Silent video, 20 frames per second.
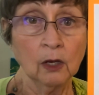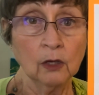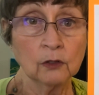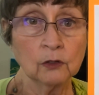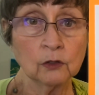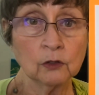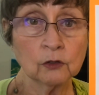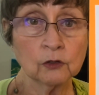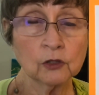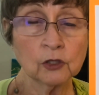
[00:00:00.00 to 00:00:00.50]

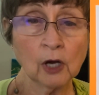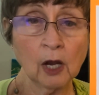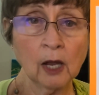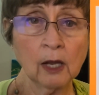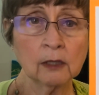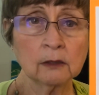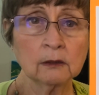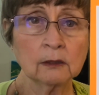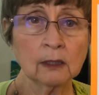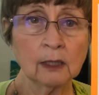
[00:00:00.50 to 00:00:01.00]
Your
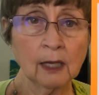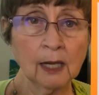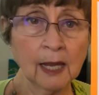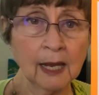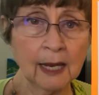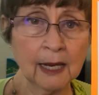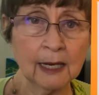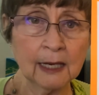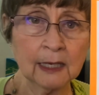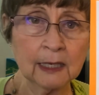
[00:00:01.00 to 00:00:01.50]
child
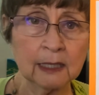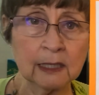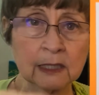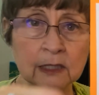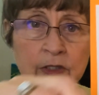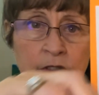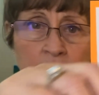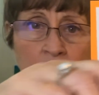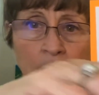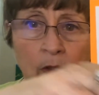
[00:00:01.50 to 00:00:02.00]

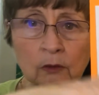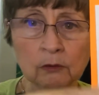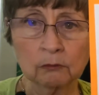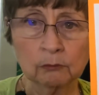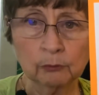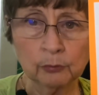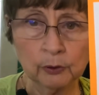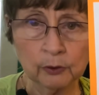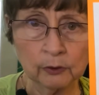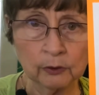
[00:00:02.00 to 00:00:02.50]
lays,
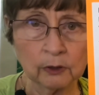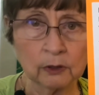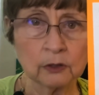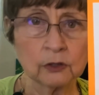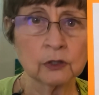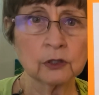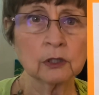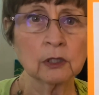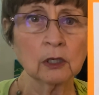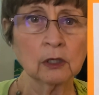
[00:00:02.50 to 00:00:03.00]

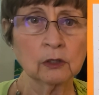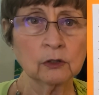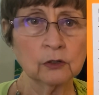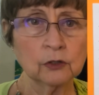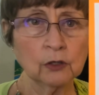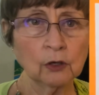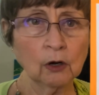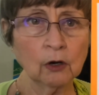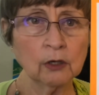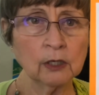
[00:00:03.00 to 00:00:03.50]
puts
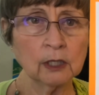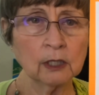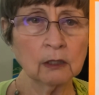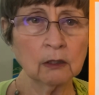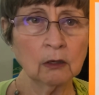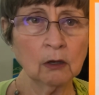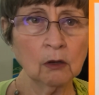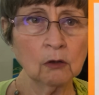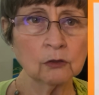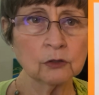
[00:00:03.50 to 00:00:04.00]
dirty
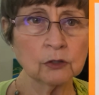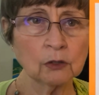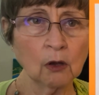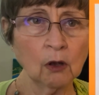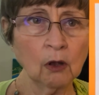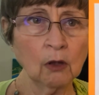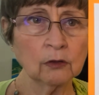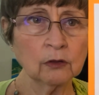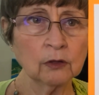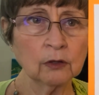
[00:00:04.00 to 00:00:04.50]
clothes
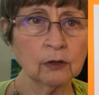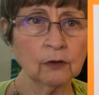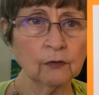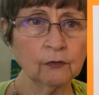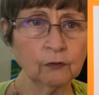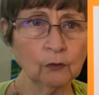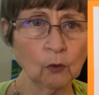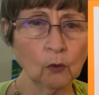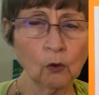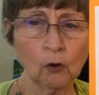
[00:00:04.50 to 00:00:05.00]
on the
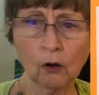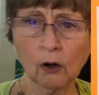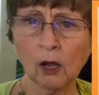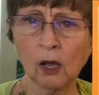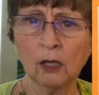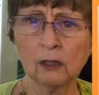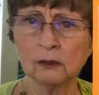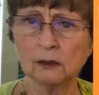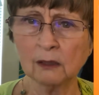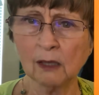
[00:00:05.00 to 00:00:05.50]
floor
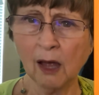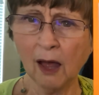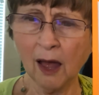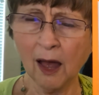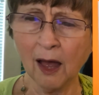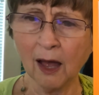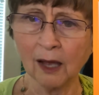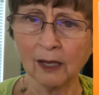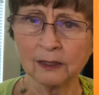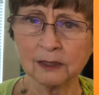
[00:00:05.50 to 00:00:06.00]
a
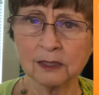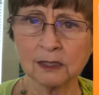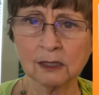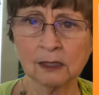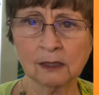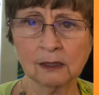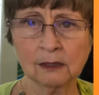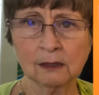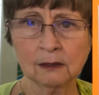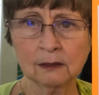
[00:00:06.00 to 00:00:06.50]
lot.
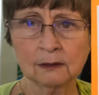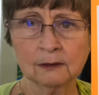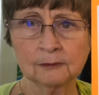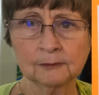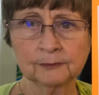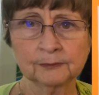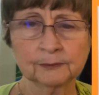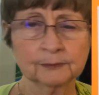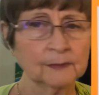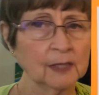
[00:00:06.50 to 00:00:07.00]

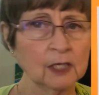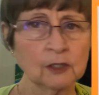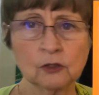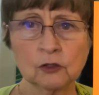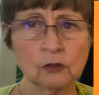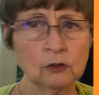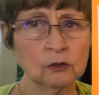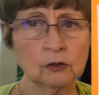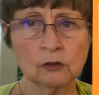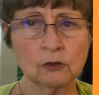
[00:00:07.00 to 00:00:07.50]
They
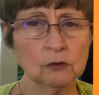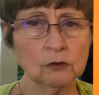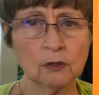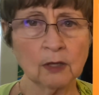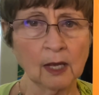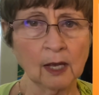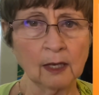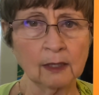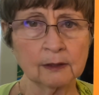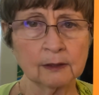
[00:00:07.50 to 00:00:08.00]
shouldn't do
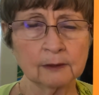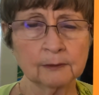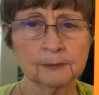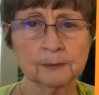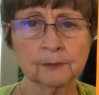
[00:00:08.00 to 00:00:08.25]
that.